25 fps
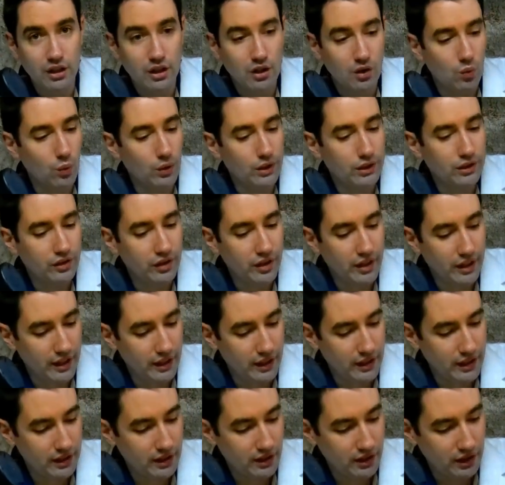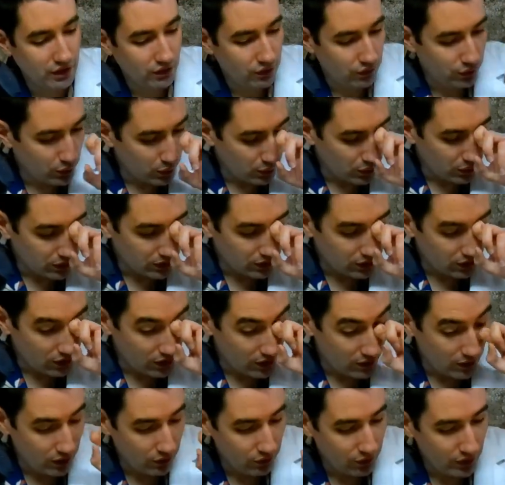What is the iodine for? Does it
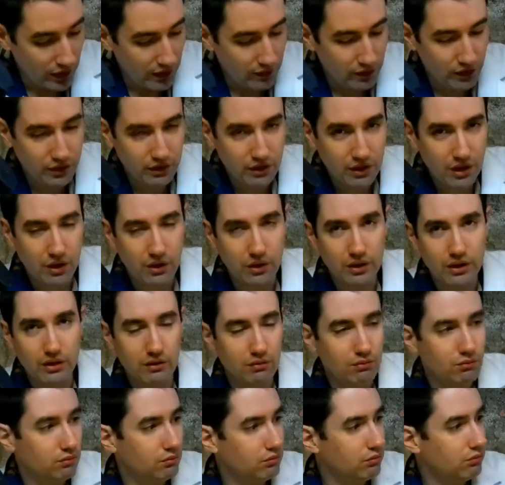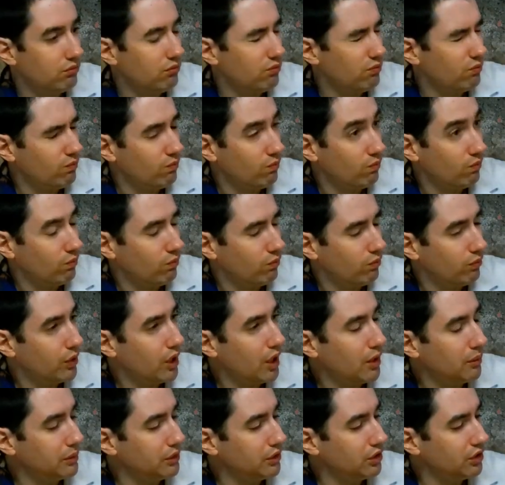give it flavor? No, it
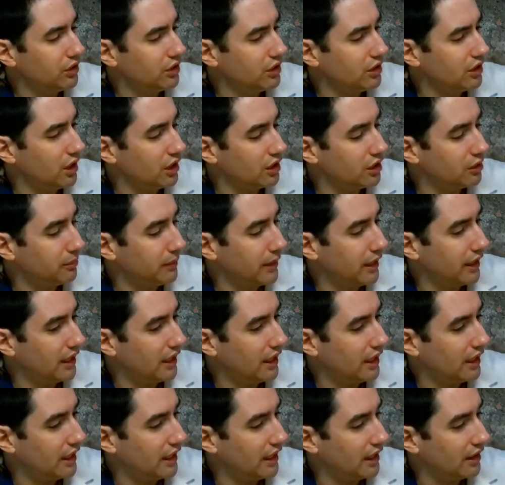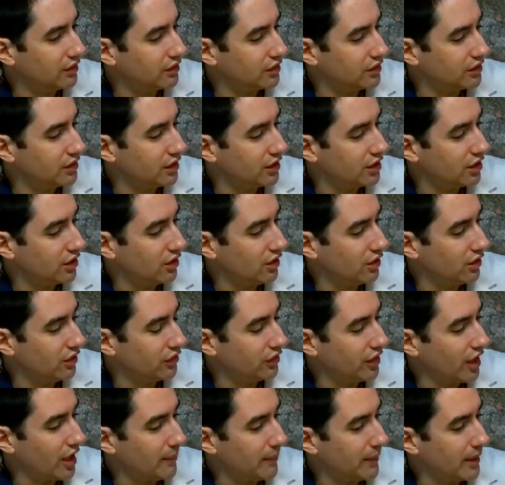probably shouldn't have touched my eye after touching all
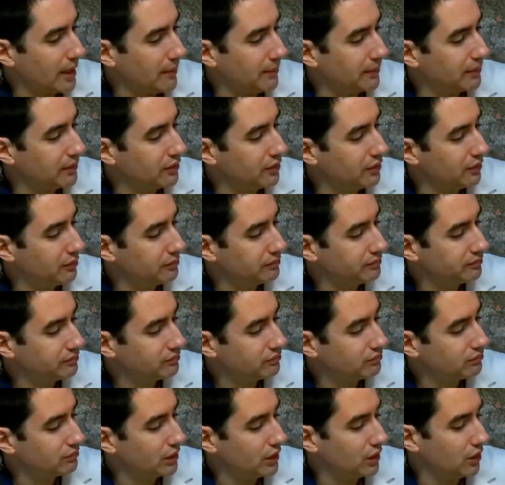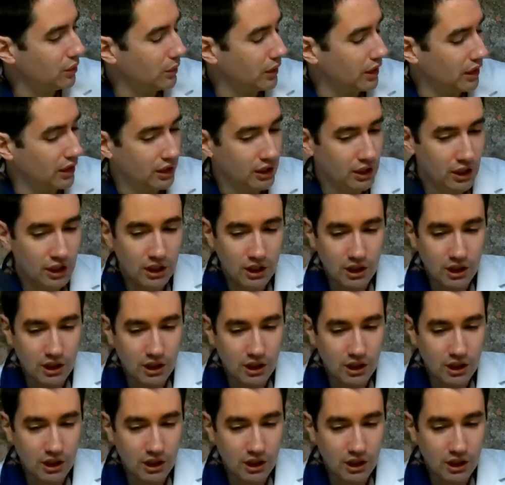those hot peppers, but oh well.